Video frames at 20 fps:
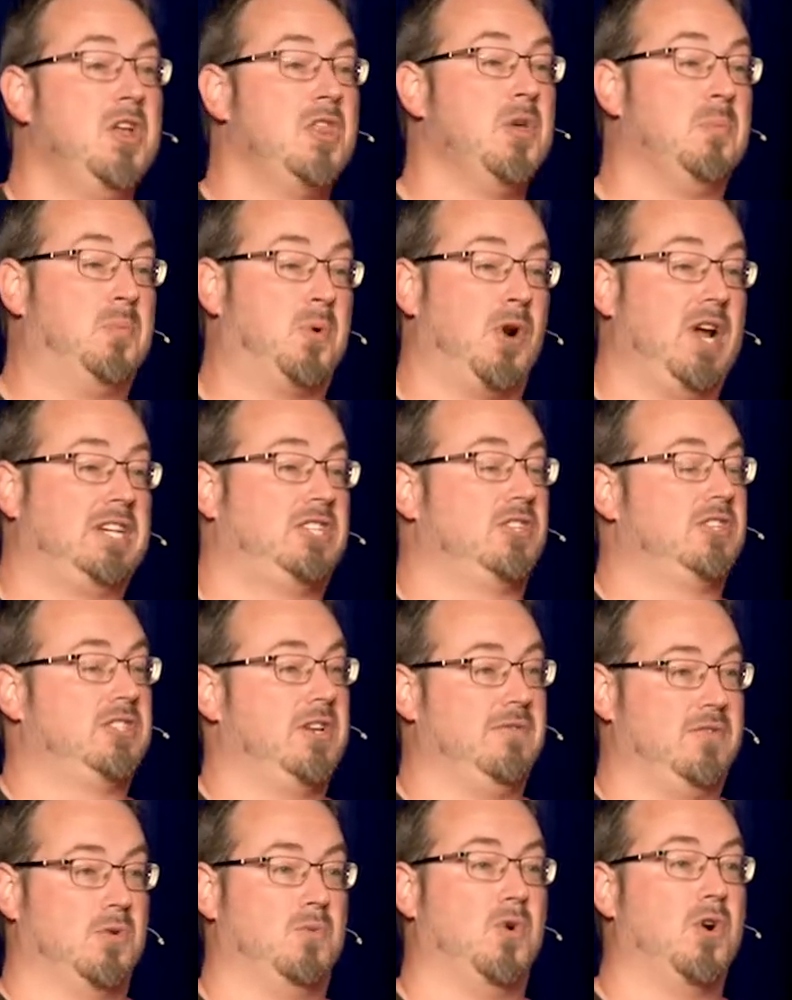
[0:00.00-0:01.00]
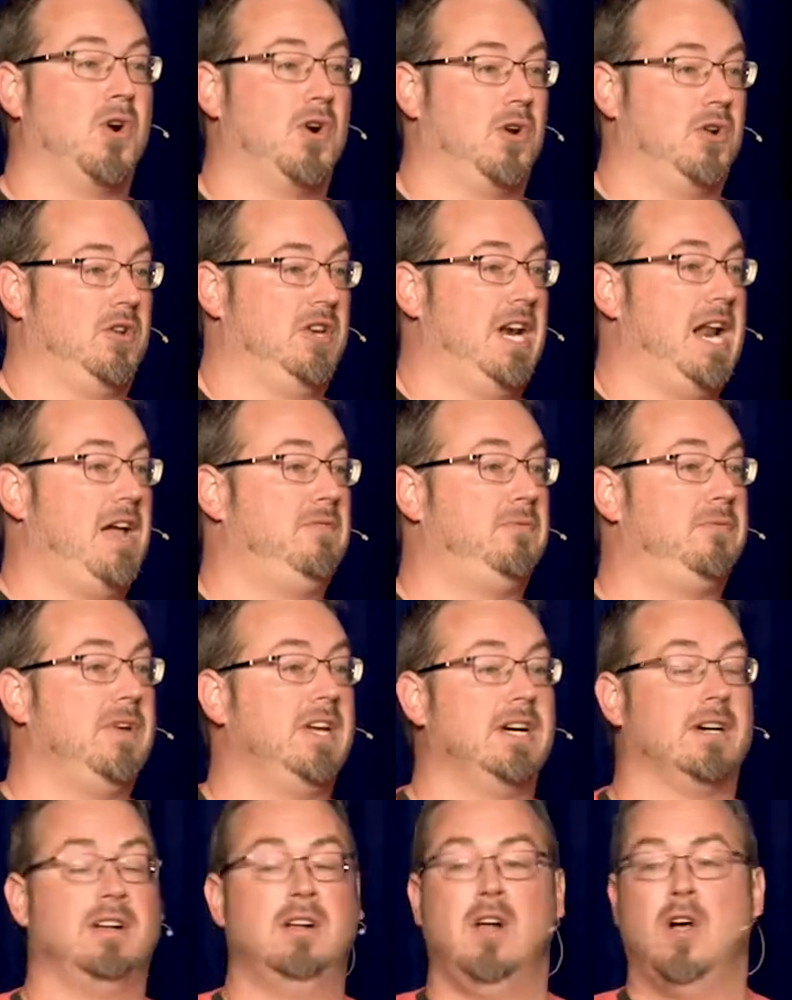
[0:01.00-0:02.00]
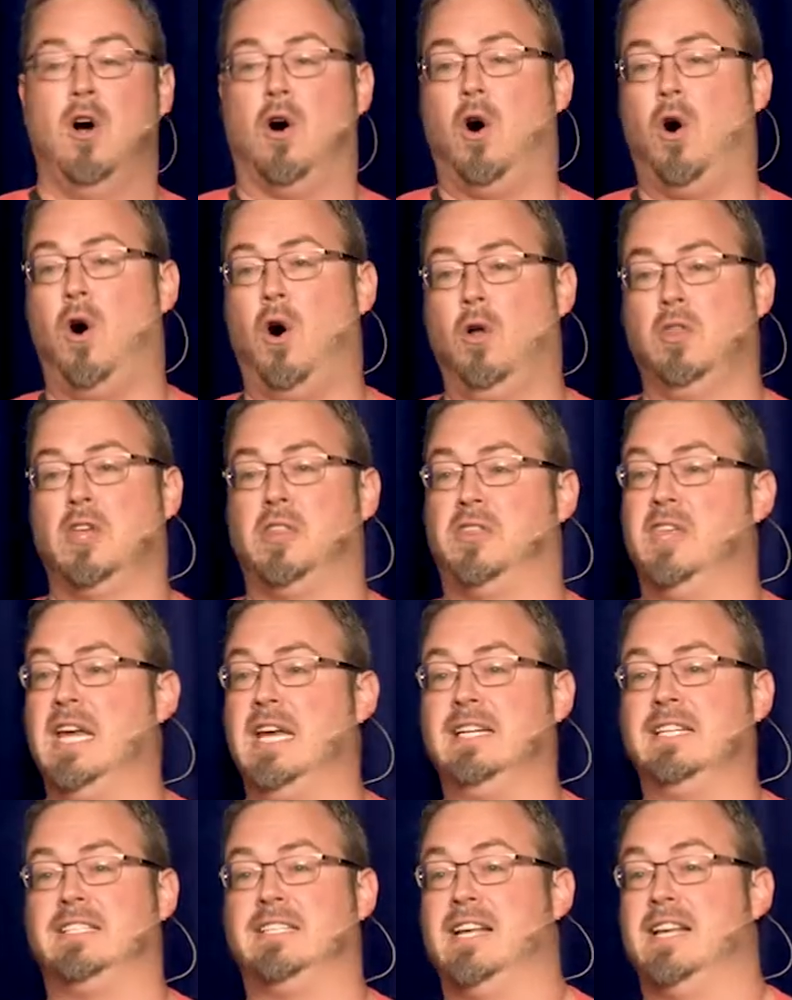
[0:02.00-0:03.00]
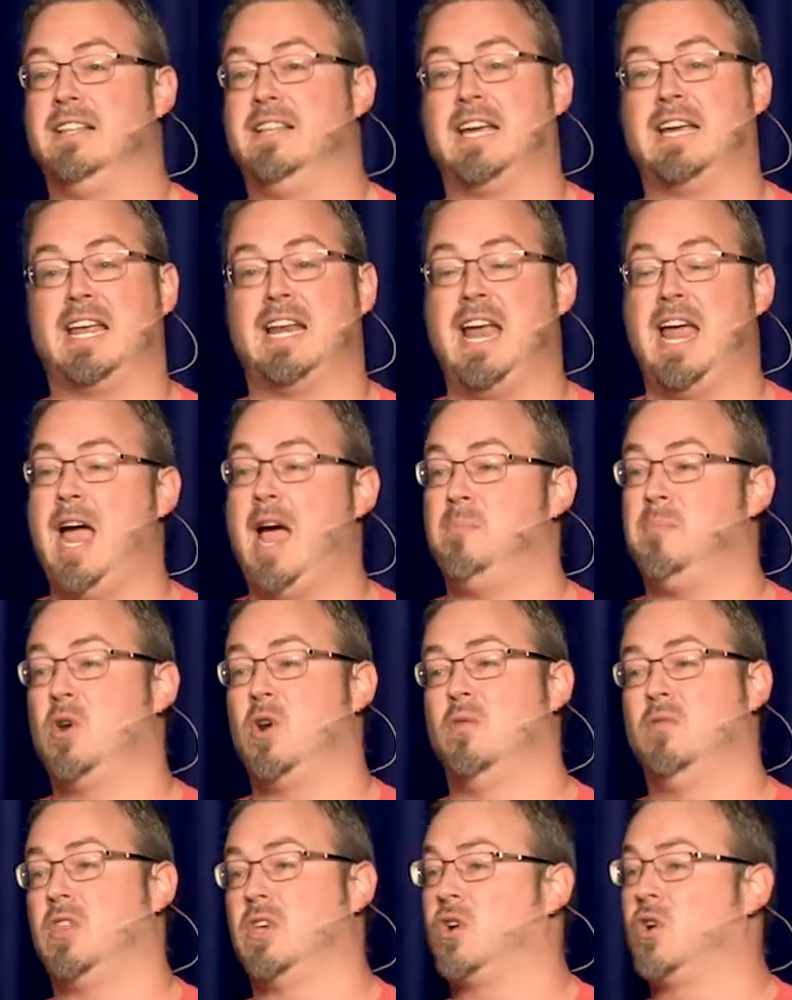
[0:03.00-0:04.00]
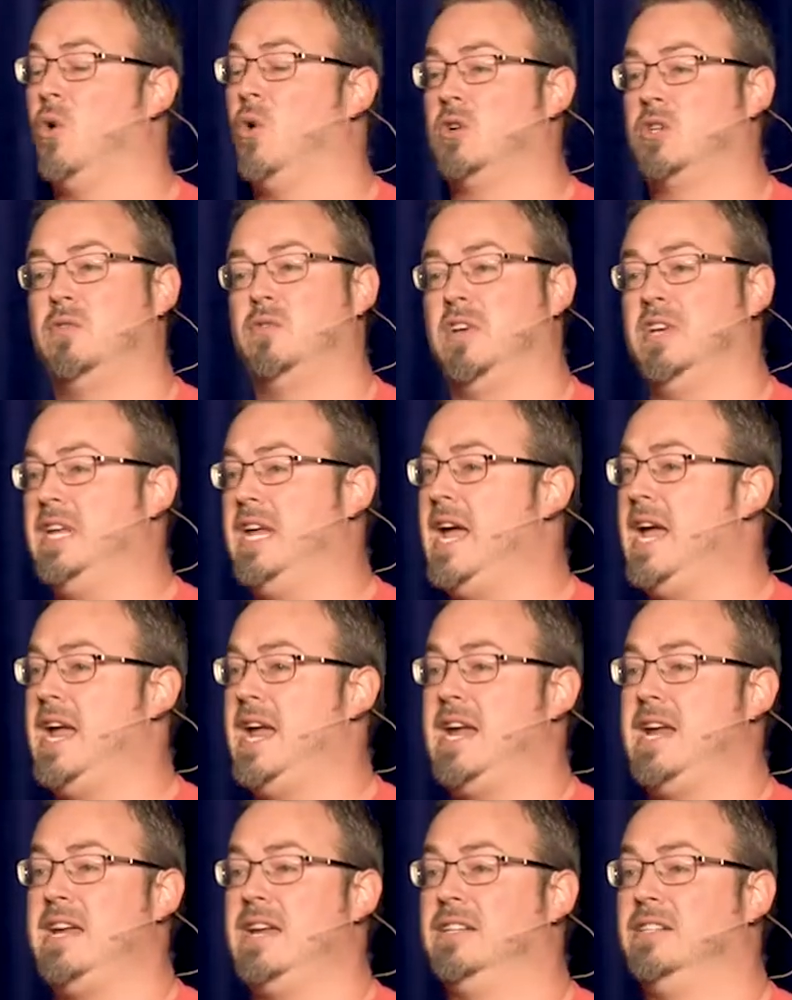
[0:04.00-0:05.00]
pressures of the world, and I feel all the things that can happen over the course of a day,